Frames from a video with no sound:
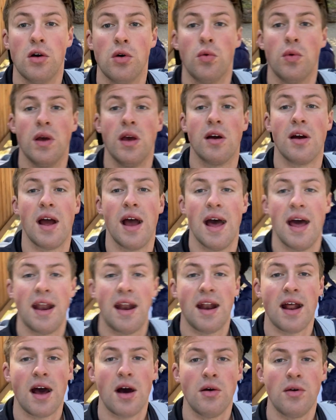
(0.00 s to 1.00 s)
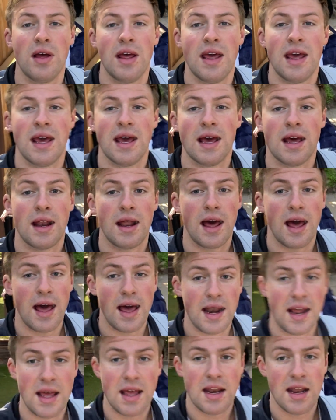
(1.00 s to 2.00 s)
We are headed out and
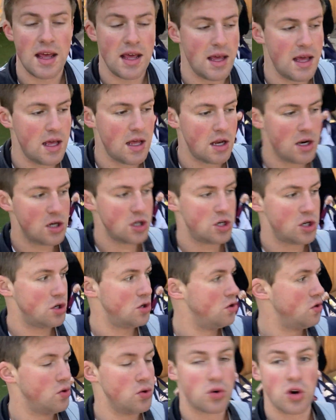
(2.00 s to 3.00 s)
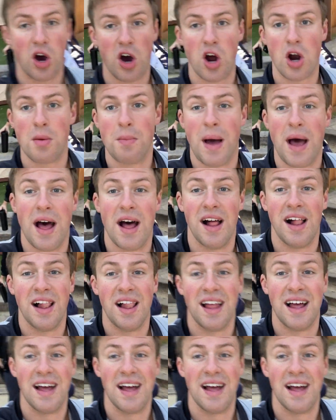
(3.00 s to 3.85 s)
headed into Carmel.